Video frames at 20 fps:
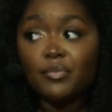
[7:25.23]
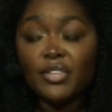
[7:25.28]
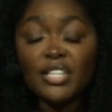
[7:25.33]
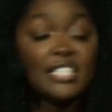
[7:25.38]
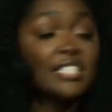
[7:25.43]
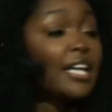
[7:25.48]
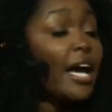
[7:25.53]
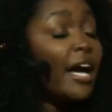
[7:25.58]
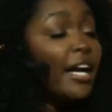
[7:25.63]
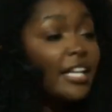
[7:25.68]
the
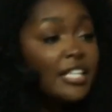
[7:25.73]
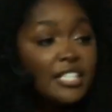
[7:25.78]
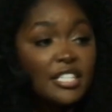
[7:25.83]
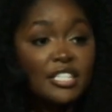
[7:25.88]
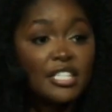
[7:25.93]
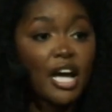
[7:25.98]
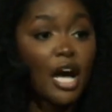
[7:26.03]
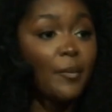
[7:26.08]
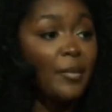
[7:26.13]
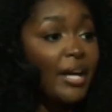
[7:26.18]
science
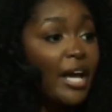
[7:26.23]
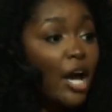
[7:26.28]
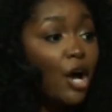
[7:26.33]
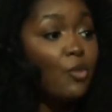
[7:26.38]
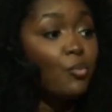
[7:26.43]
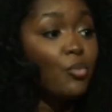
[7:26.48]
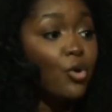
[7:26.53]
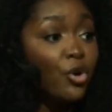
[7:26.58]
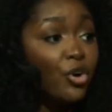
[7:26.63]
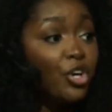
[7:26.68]
is coming
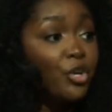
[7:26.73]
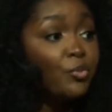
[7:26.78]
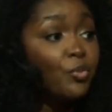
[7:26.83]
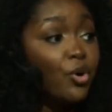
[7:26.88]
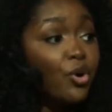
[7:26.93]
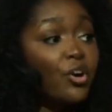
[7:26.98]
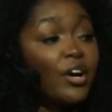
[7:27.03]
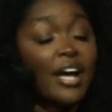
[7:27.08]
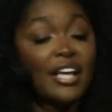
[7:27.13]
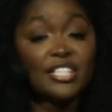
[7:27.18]
out more and
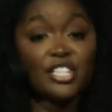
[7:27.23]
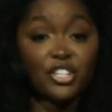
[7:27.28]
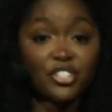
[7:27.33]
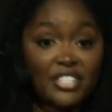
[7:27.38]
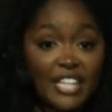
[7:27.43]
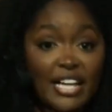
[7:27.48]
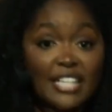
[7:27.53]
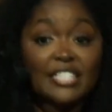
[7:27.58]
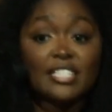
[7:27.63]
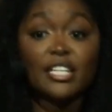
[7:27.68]
more as they're
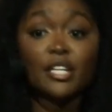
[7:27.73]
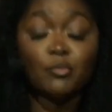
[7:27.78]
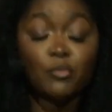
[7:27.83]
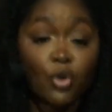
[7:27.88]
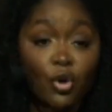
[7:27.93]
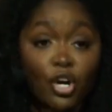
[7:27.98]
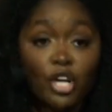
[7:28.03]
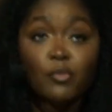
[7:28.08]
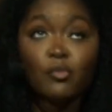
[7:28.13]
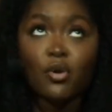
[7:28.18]
testing
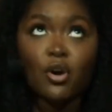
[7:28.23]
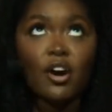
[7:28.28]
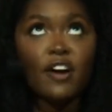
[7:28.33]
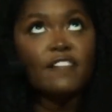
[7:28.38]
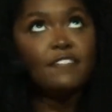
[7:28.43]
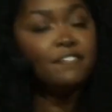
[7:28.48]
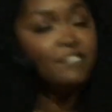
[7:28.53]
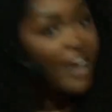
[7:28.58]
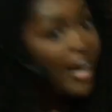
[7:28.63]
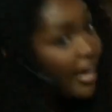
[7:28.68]
more and
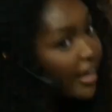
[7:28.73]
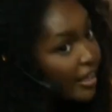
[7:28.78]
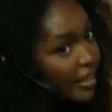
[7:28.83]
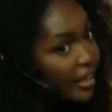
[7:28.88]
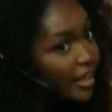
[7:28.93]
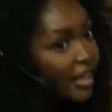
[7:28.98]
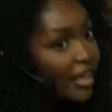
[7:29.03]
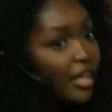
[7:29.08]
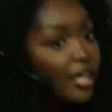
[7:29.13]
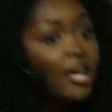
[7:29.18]
more,
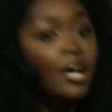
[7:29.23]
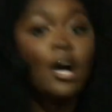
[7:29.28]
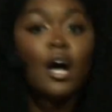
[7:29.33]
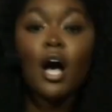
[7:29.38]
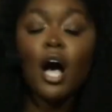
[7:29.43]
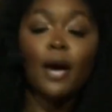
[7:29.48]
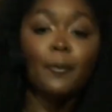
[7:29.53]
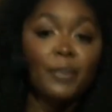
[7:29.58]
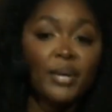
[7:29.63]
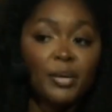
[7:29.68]
finally,
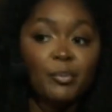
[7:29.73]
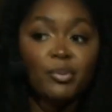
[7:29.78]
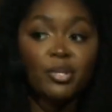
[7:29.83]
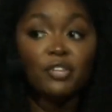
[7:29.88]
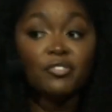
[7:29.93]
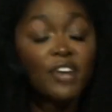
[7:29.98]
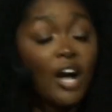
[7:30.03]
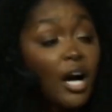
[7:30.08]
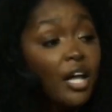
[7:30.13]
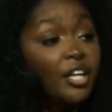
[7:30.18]
on people
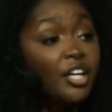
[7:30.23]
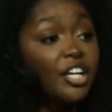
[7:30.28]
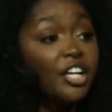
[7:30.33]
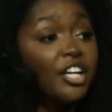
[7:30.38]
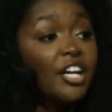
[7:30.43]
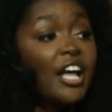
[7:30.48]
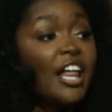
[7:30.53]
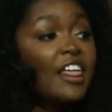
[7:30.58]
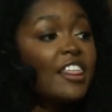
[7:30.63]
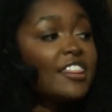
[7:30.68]
of
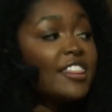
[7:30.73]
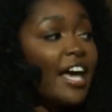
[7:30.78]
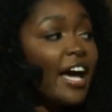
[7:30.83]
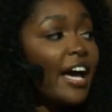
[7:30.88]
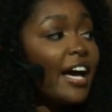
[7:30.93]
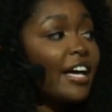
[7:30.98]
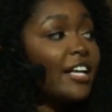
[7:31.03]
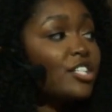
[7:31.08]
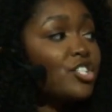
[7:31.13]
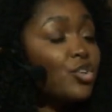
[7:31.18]
color,
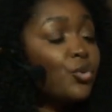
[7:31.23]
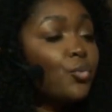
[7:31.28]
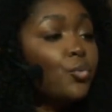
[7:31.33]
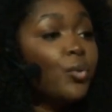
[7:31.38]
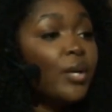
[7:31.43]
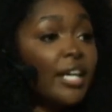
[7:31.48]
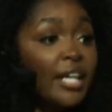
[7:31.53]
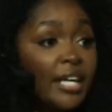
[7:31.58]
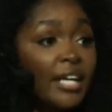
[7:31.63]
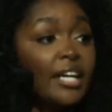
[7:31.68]
that
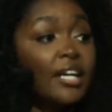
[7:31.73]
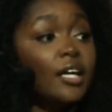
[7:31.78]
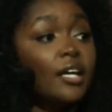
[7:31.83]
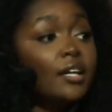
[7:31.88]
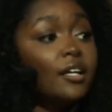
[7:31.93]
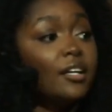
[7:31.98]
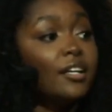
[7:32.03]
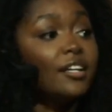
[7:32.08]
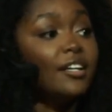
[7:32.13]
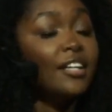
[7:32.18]
we
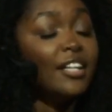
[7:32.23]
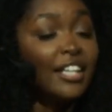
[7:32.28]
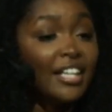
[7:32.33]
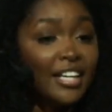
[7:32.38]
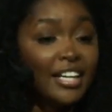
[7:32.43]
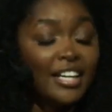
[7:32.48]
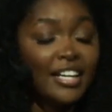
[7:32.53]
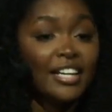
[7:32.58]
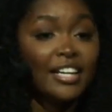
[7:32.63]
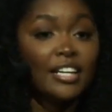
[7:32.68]

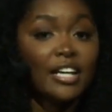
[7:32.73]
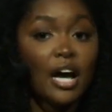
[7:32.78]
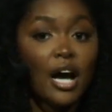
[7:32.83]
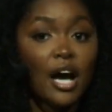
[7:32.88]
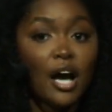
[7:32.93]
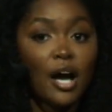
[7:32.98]
need